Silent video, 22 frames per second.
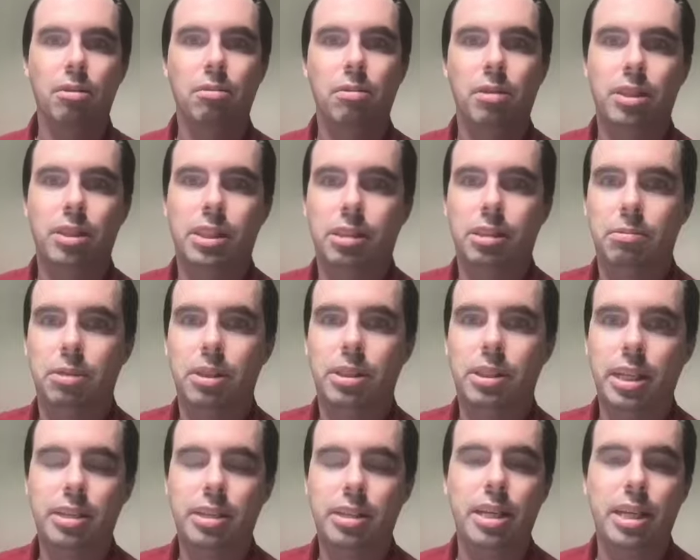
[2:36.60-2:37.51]
which
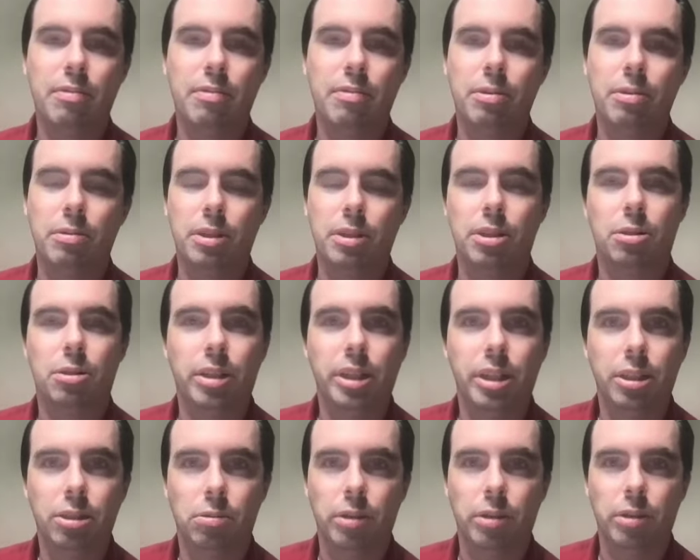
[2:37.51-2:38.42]
which I think everyone
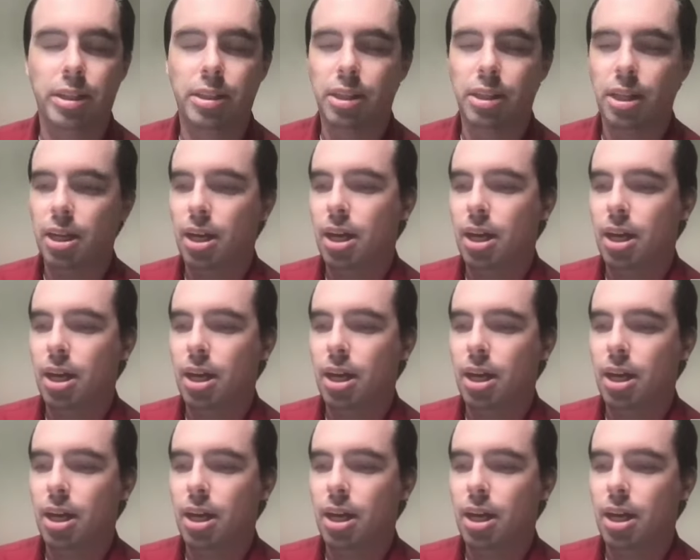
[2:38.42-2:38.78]
agrees with.